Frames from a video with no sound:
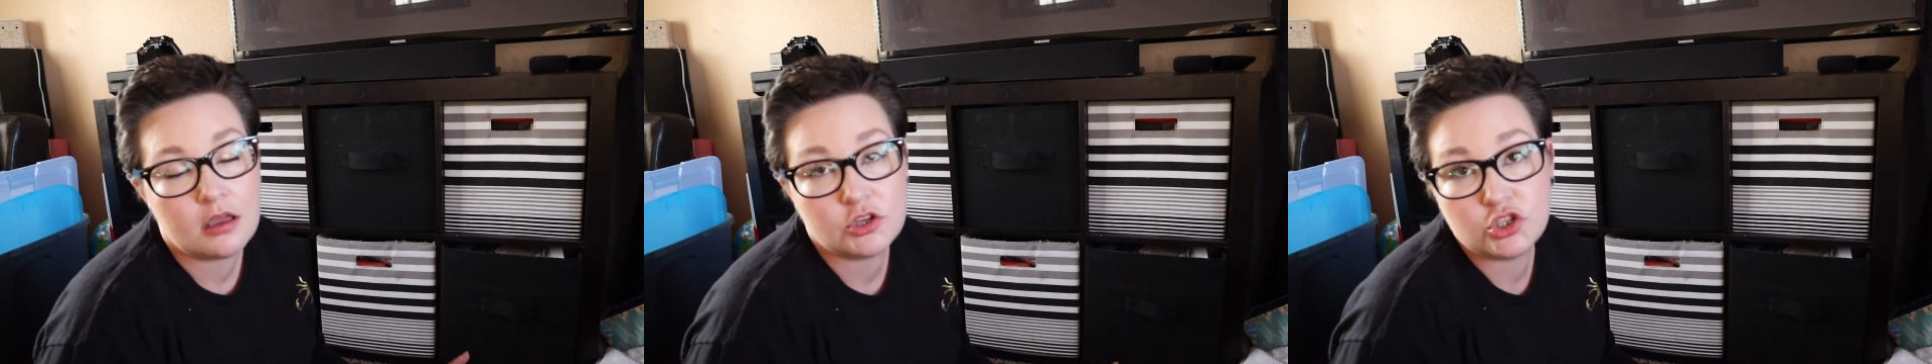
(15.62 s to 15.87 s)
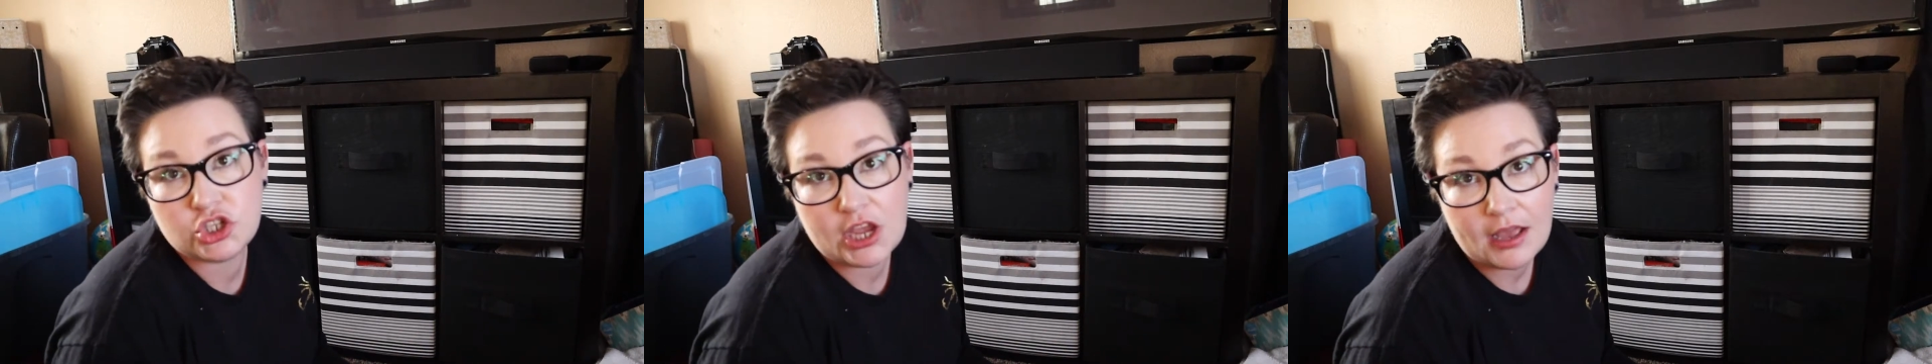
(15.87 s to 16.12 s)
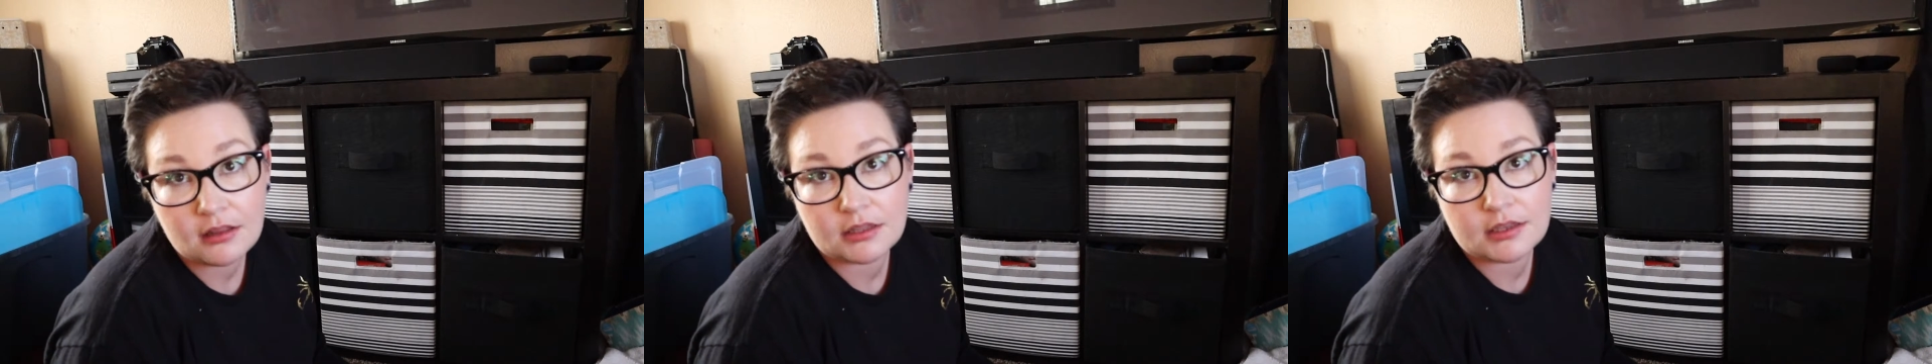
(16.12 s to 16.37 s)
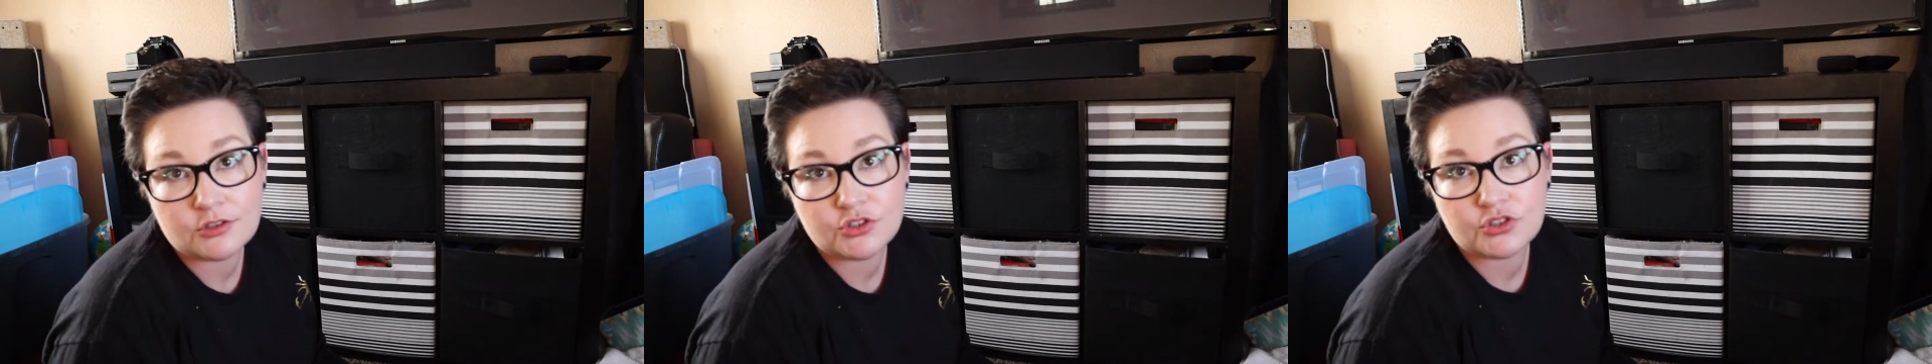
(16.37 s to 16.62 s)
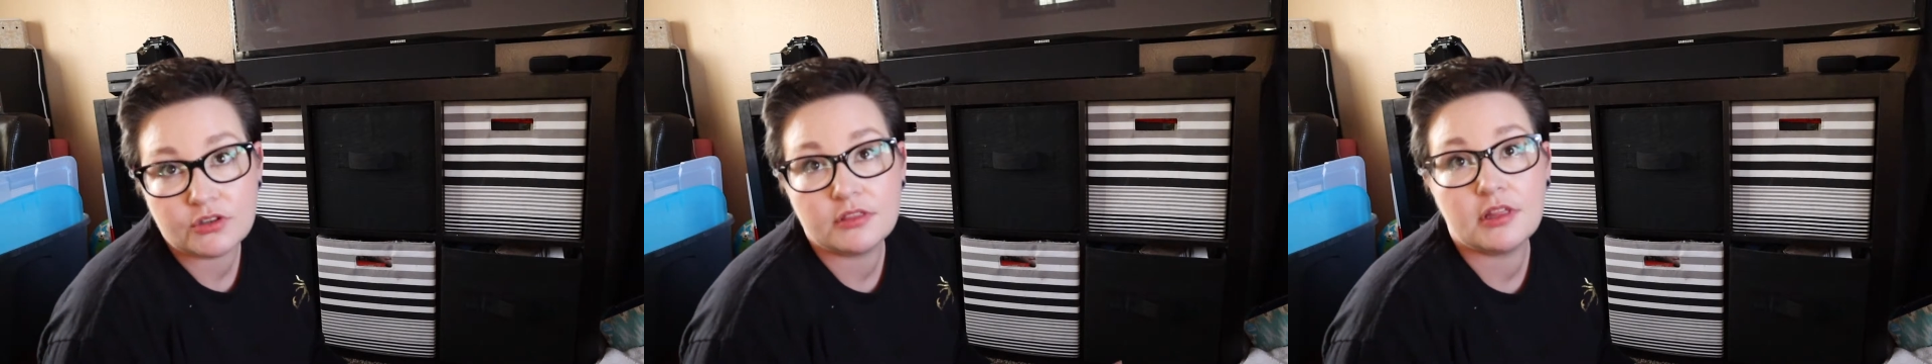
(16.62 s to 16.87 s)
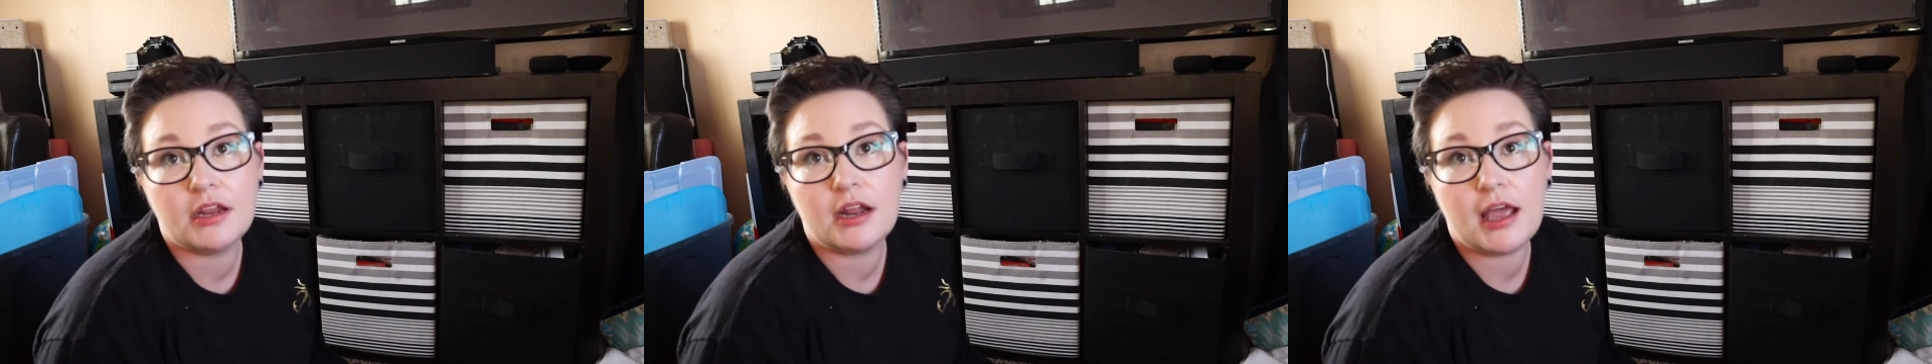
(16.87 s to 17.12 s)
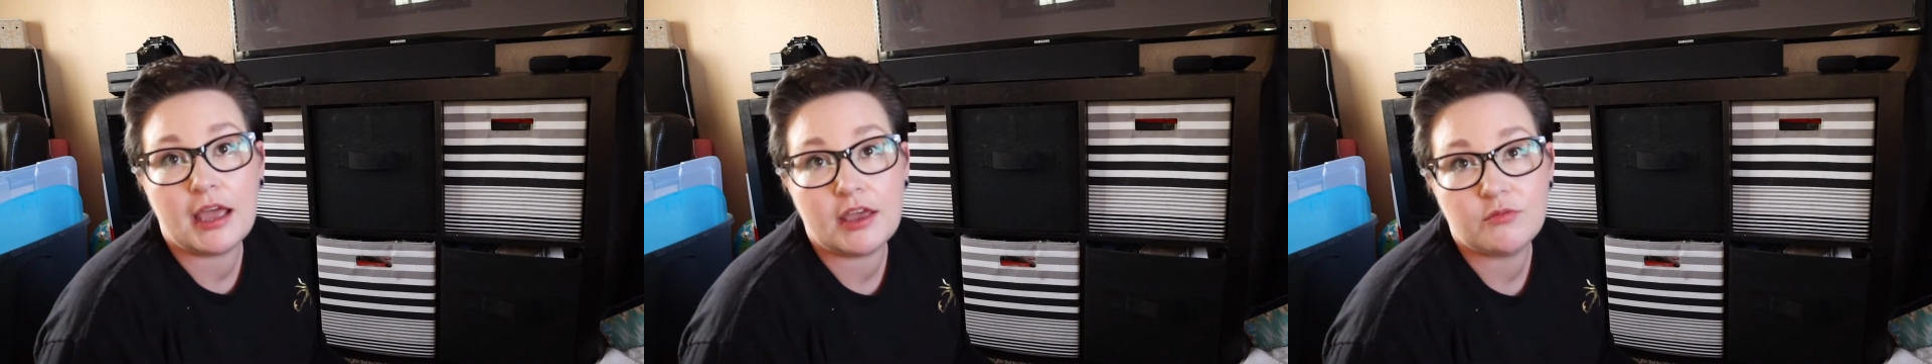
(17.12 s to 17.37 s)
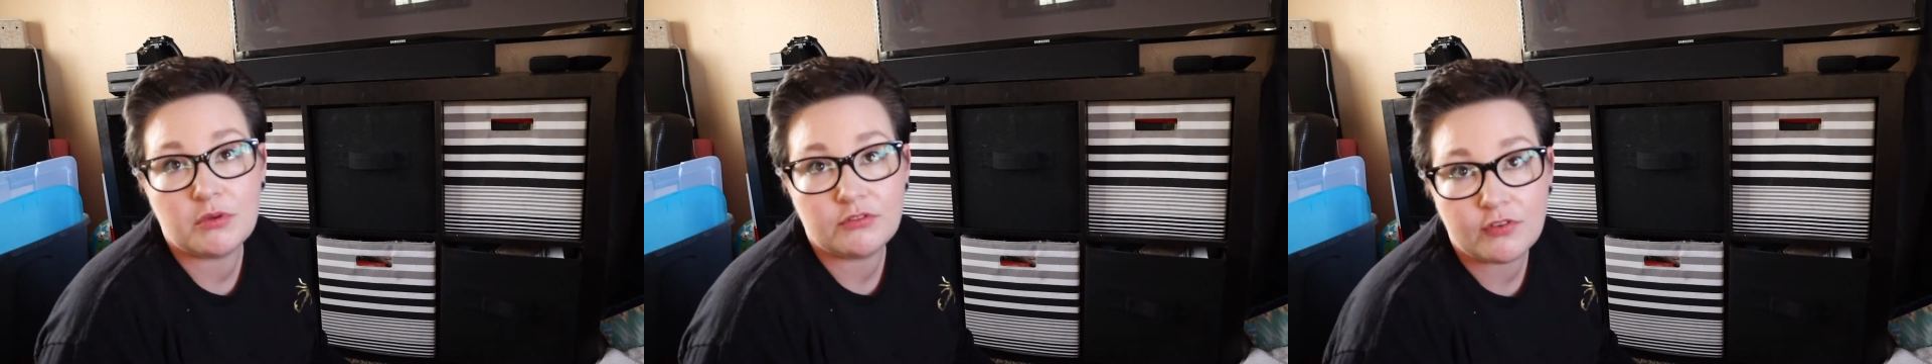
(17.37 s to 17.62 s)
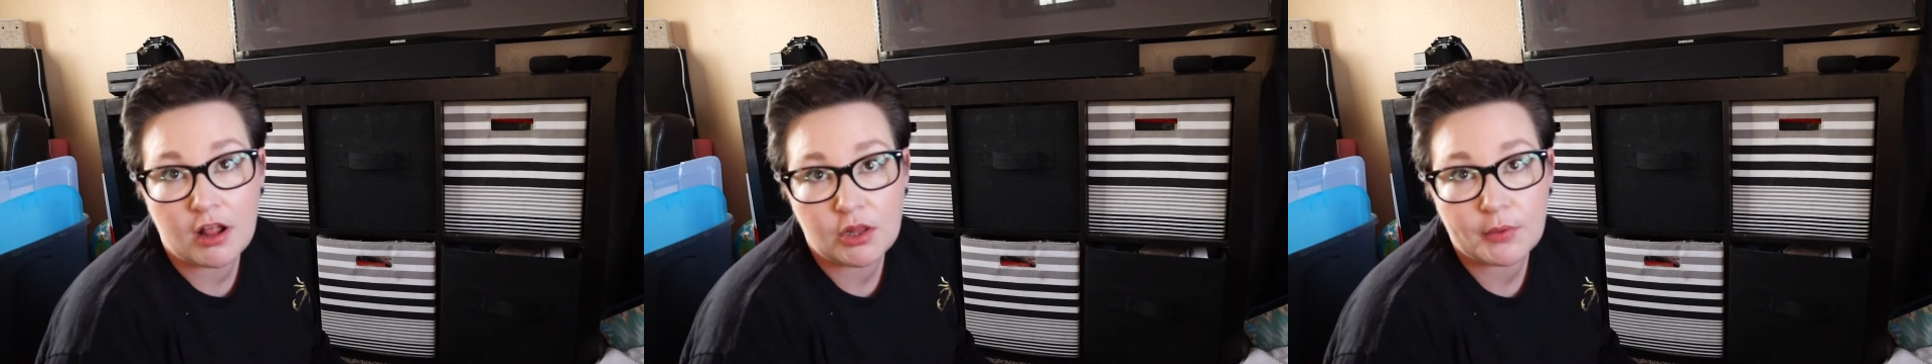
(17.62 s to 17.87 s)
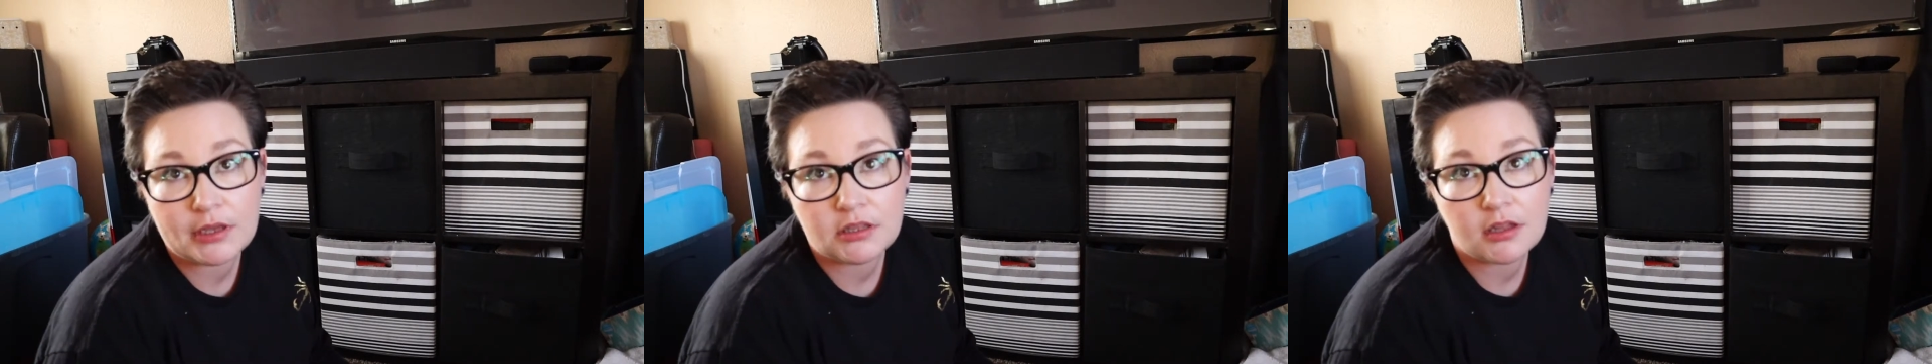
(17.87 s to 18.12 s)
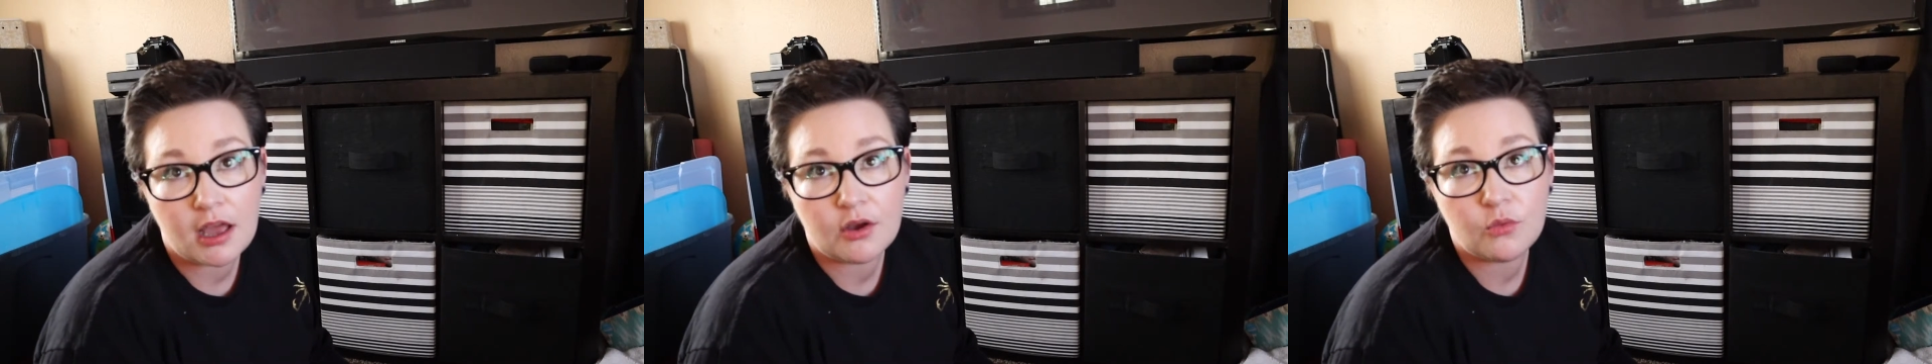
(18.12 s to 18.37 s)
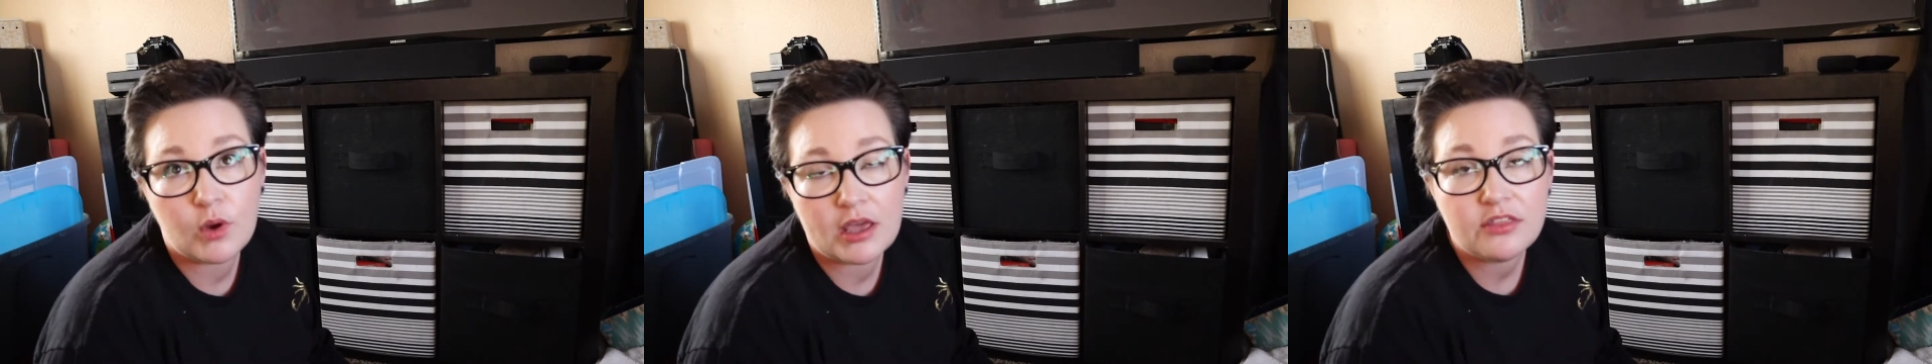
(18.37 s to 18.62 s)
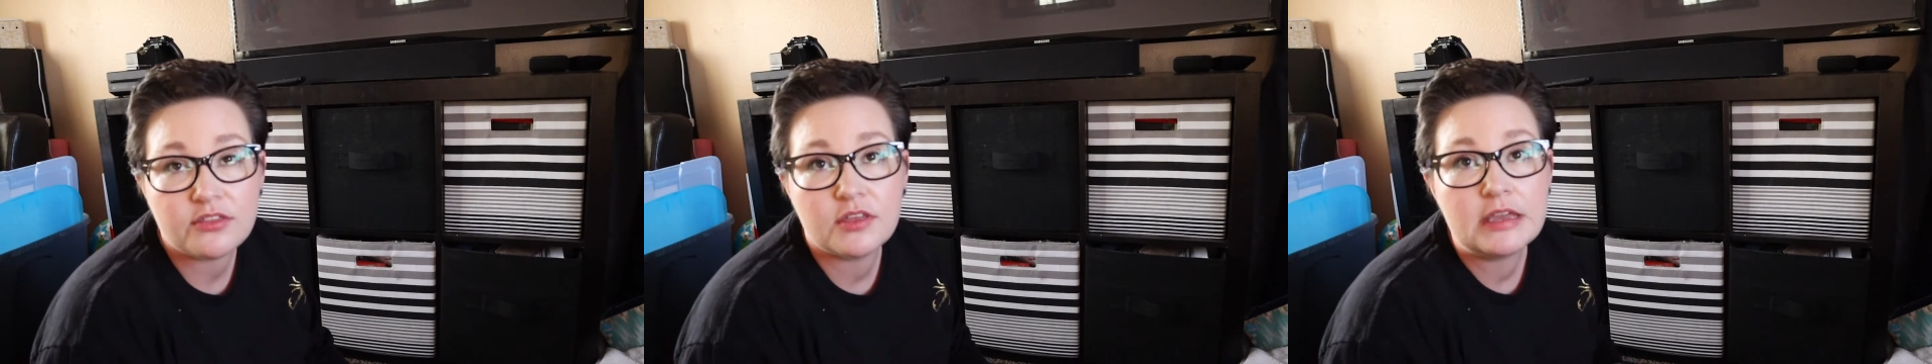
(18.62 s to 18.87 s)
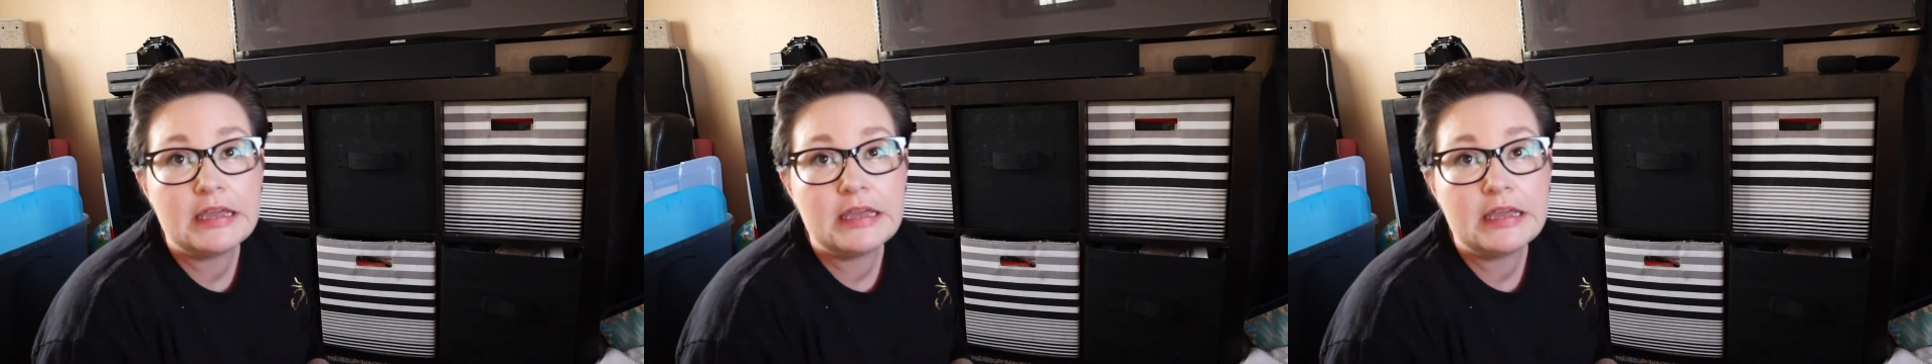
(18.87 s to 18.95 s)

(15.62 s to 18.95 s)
challenge that I have been following along with,